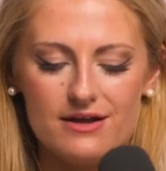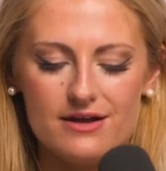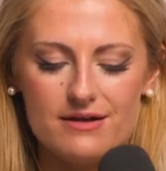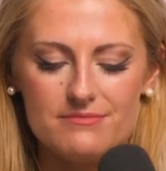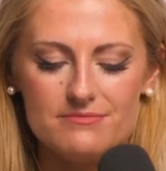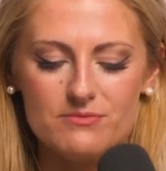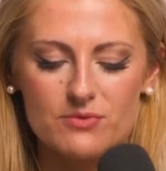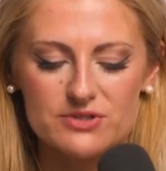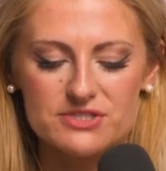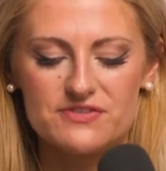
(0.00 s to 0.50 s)

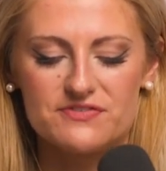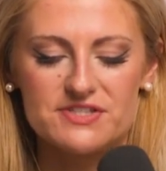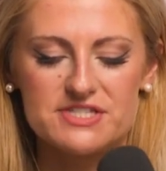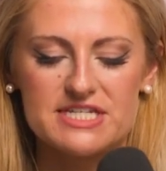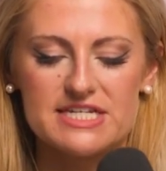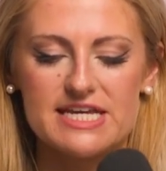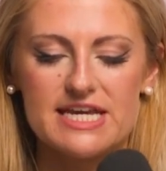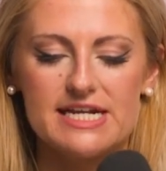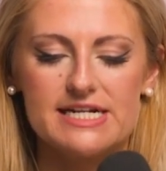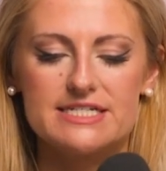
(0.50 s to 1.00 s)
more
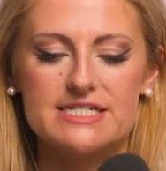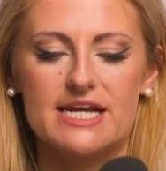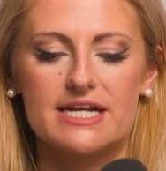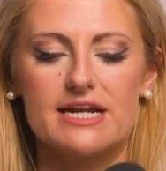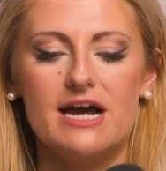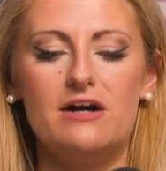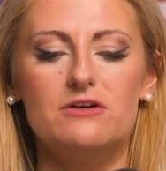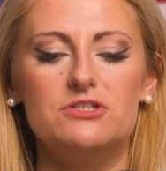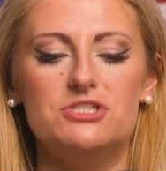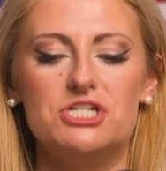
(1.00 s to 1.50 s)
sophisticated
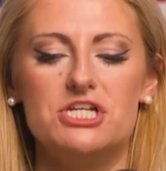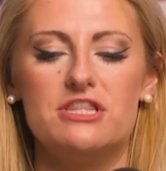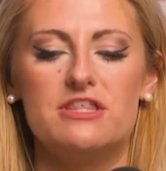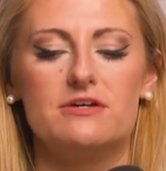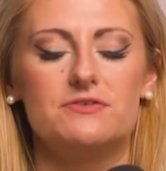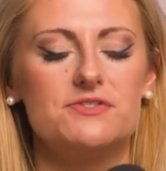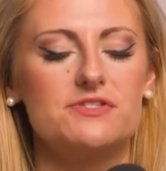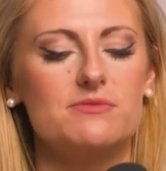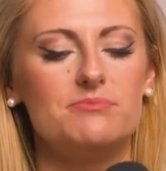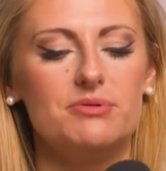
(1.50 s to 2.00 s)
technology, they'll
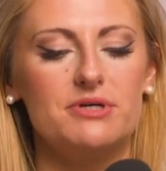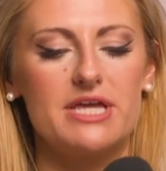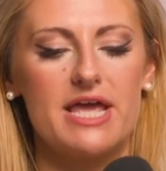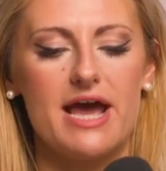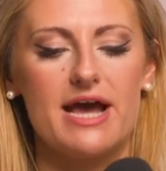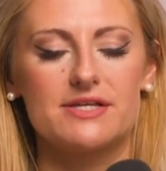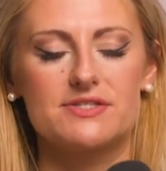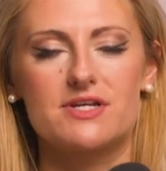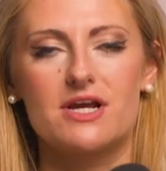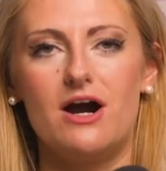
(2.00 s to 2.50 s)
simply
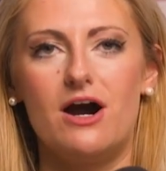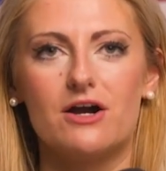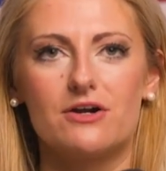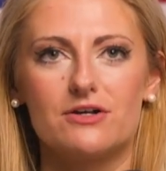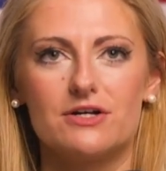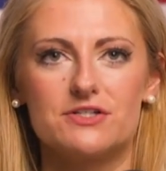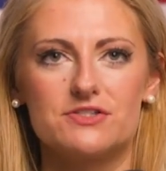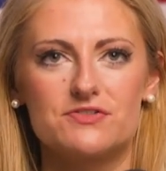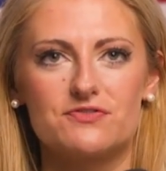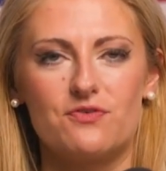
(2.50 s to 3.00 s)
ask
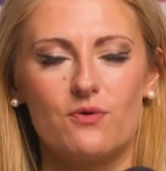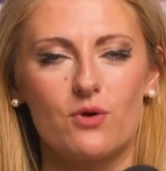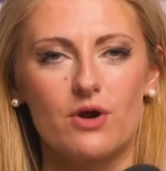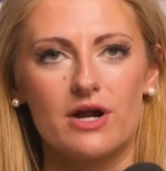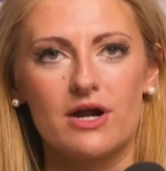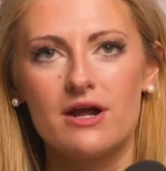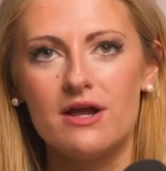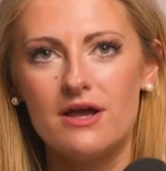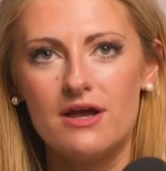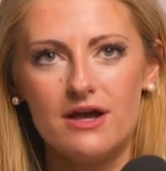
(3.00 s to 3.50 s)
Congress
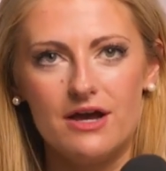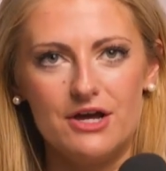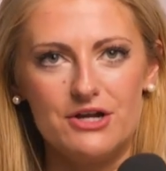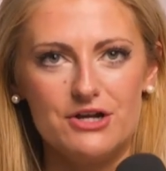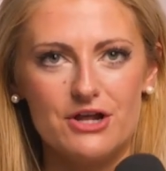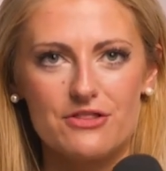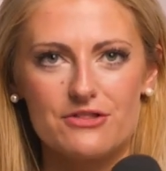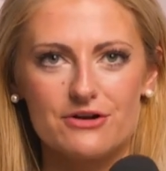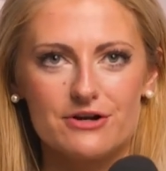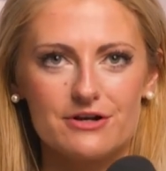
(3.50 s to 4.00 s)
for
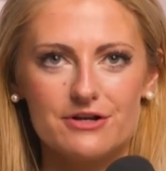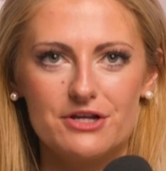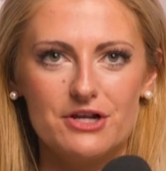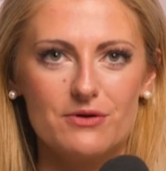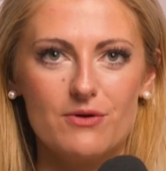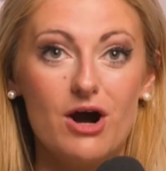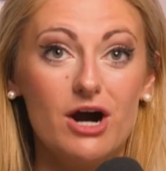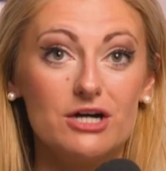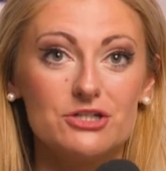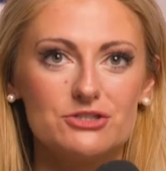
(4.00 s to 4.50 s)
another,
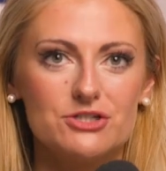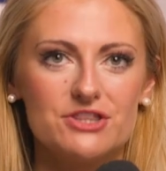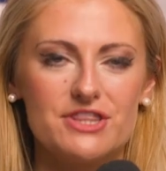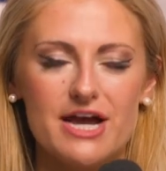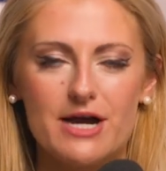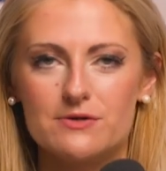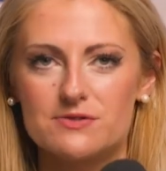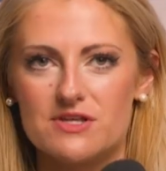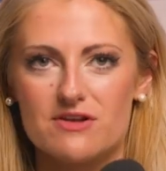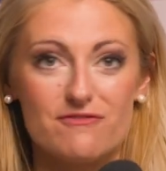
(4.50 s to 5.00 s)

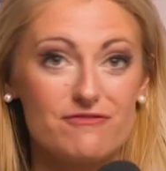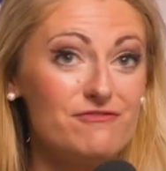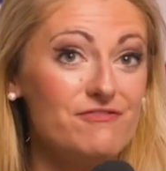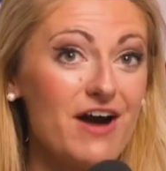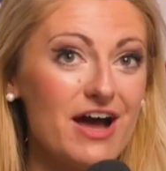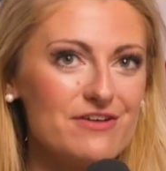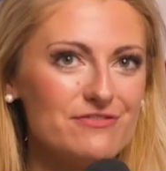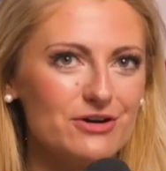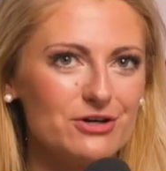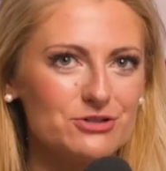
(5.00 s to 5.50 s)
100,000,
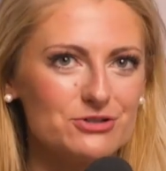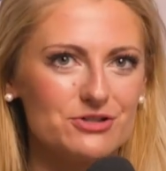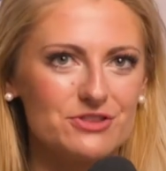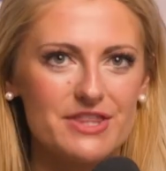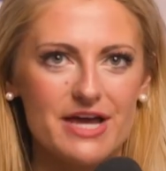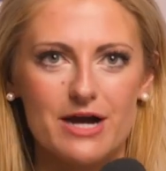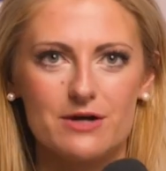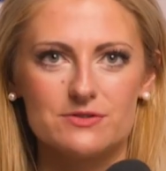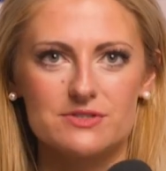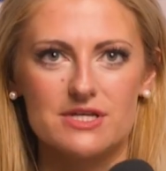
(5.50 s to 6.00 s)

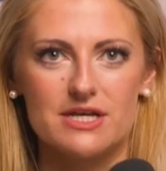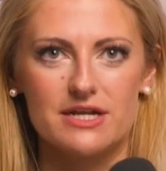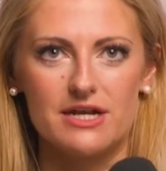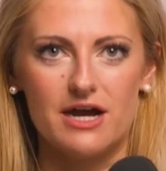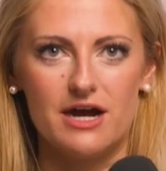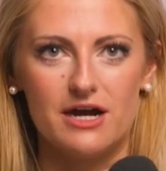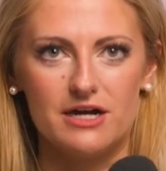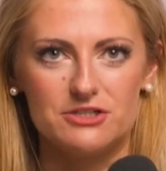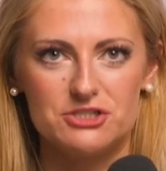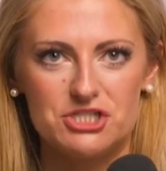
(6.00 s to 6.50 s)
500,000
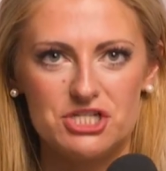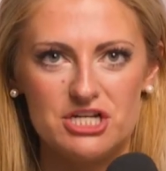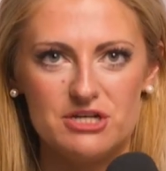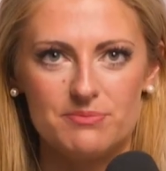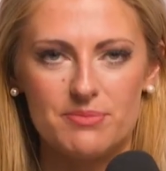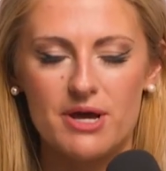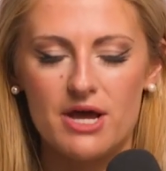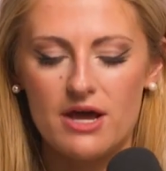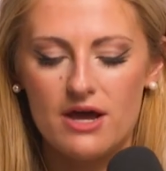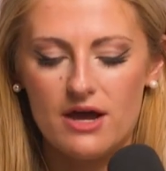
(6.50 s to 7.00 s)

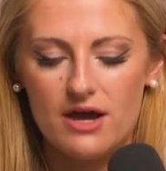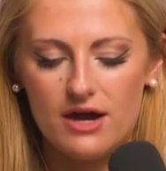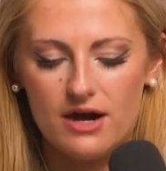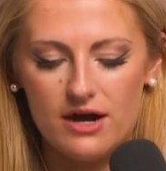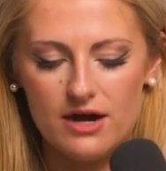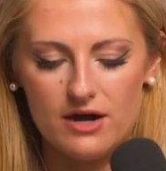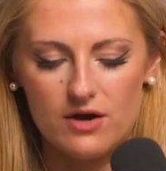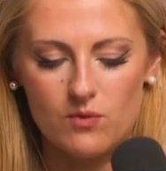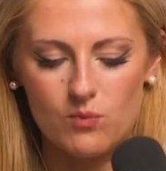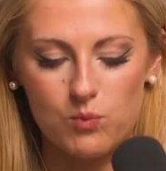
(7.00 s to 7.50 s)
cheap
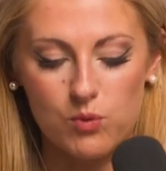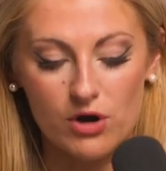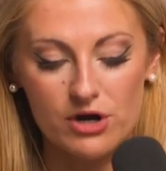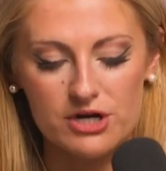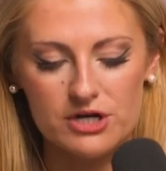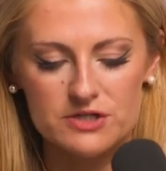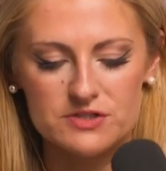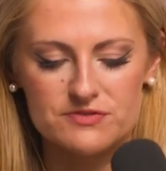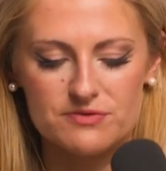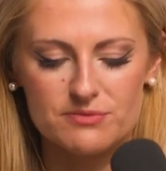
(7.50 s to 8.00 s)

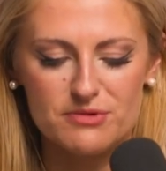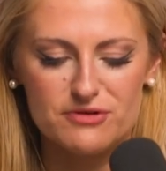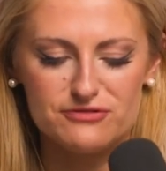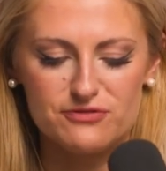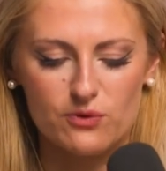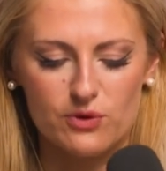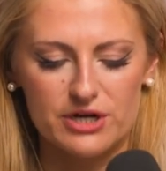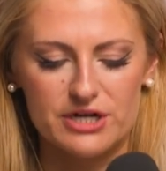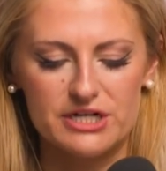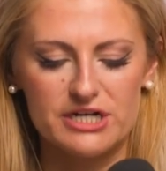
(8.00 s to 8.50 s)
workers from a
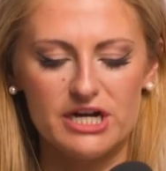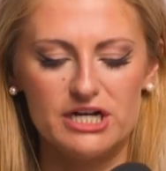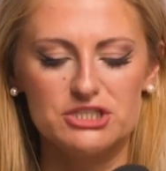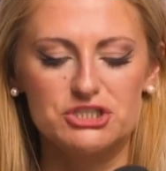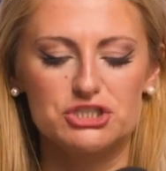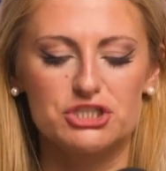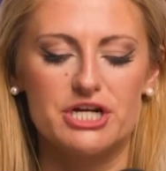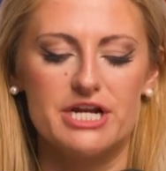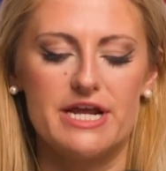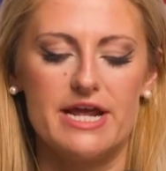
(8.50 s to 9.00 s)
foreign
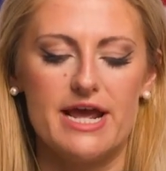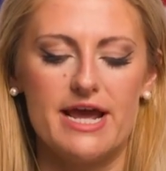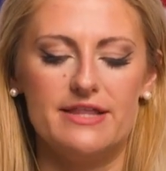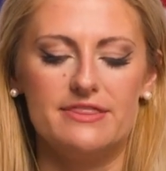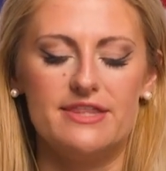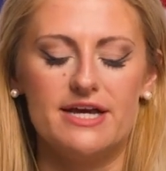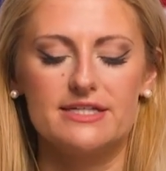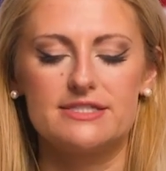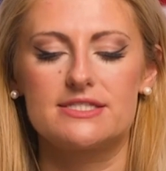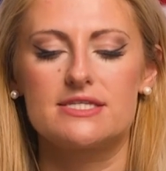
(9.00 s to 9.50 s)
country. And
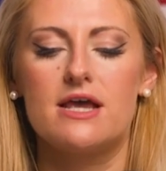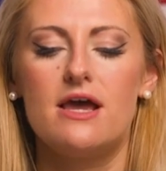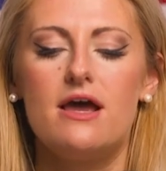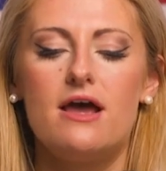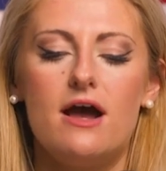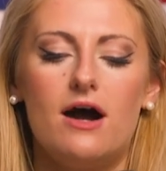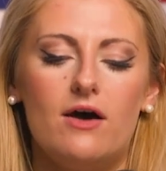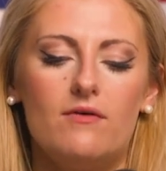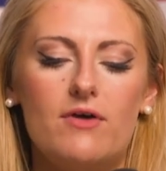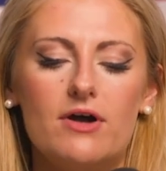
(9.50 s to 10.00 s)
that's,
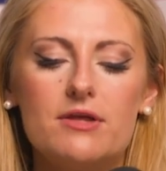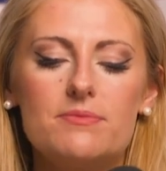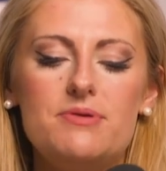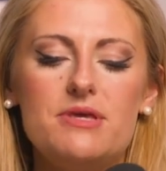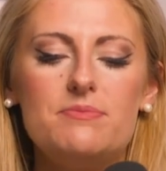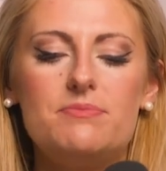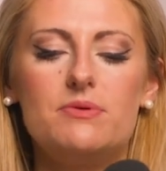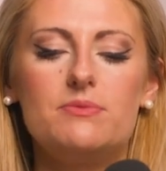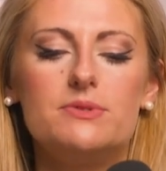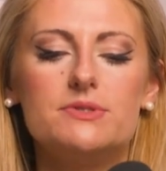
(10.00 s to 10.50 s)
a lot of
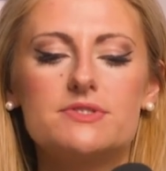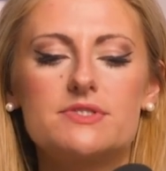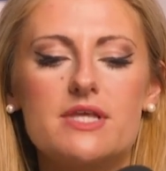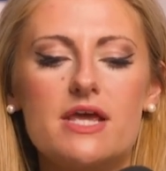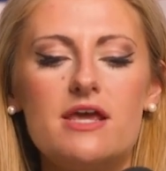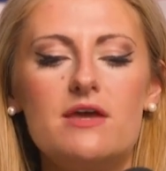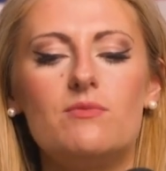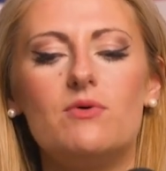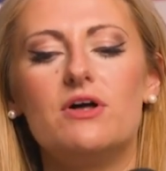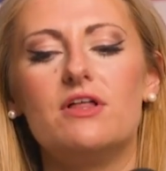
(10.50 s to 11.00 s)
people will
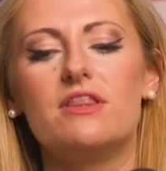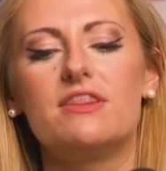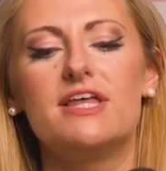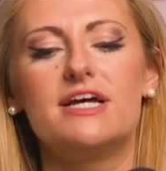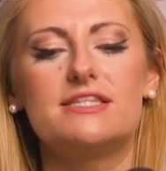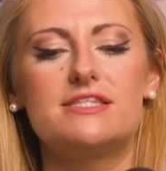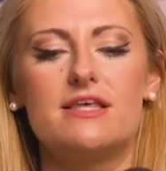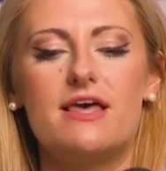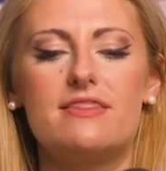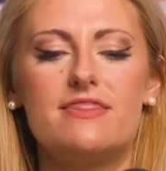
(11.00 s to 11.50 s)
say, well,
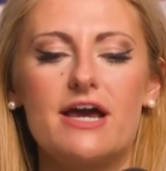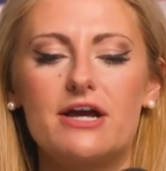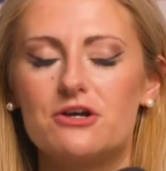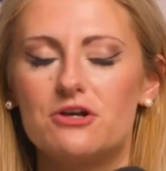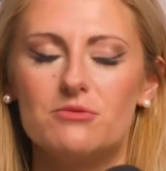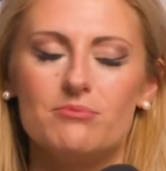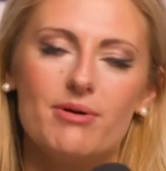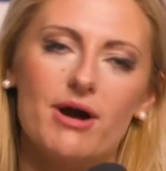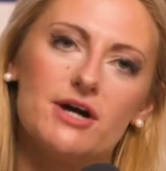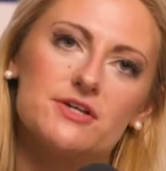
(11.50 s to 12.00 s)
that
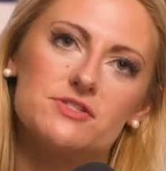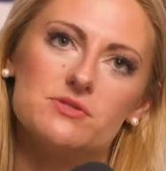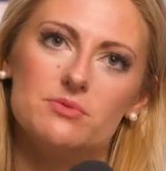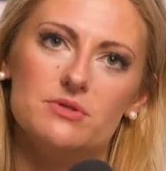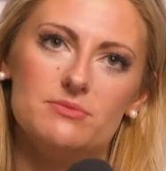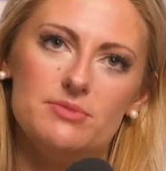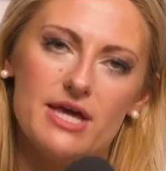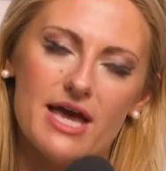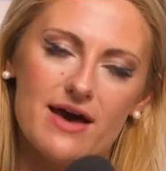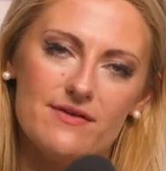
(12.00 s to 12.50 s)
couldn't possibly
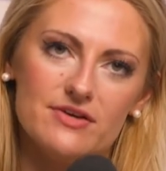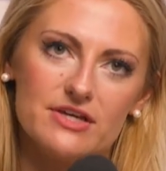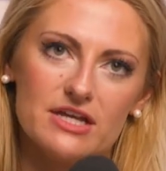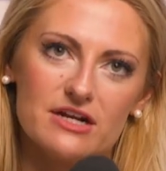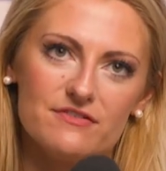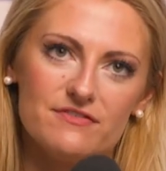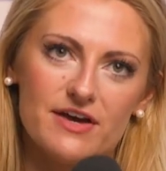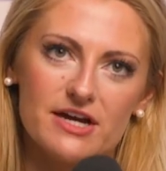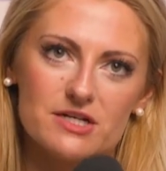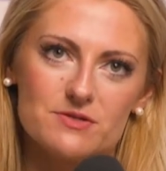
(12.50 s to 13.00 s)
be having an
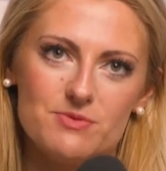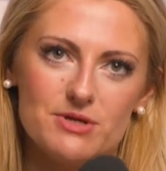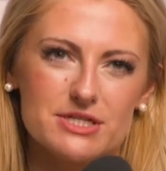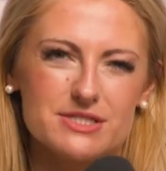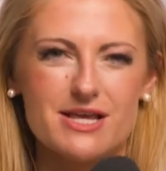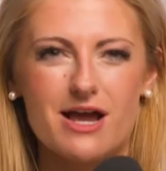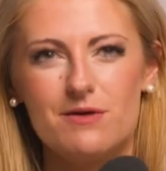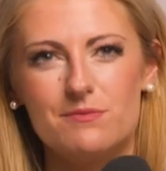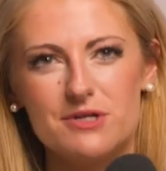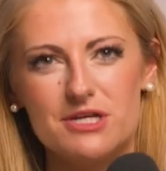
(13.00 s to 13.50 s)
effect because
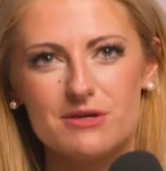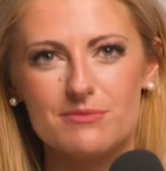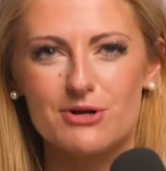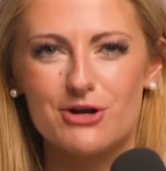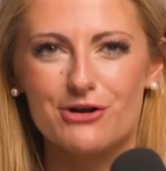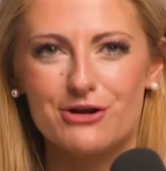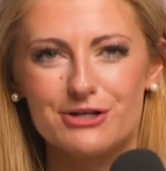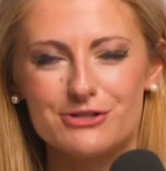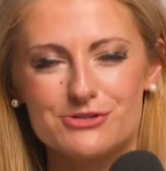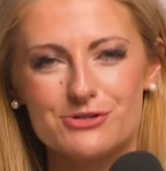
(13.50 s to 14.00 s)
how many
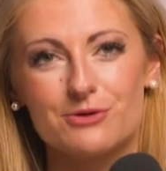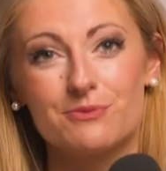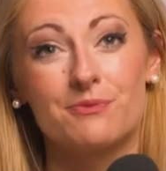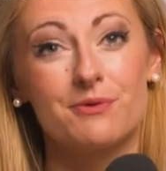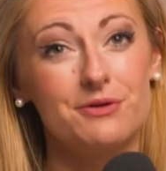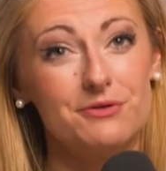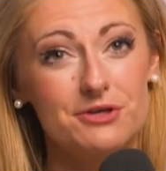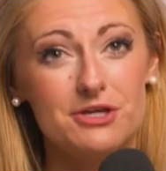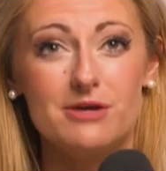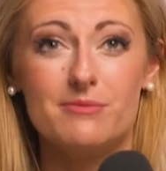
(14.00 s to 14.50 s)
Americans are
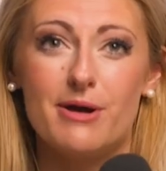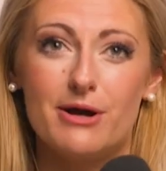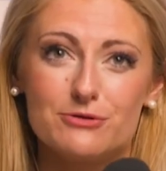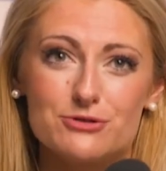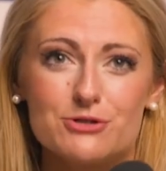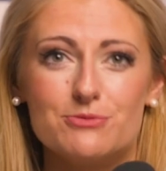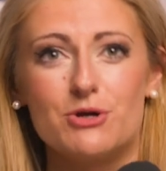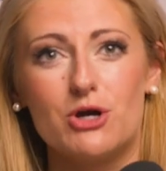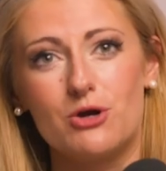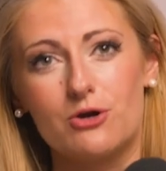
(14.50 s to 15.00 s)
really about
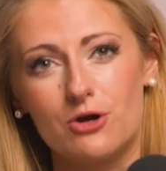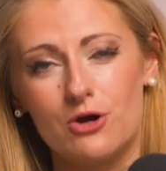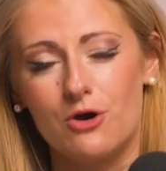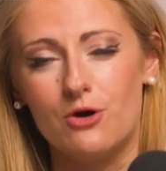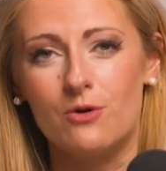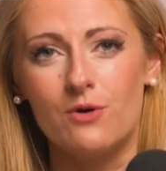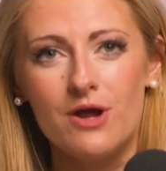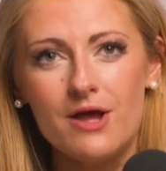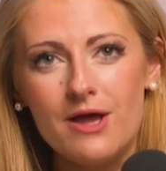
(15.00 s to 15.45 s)
to go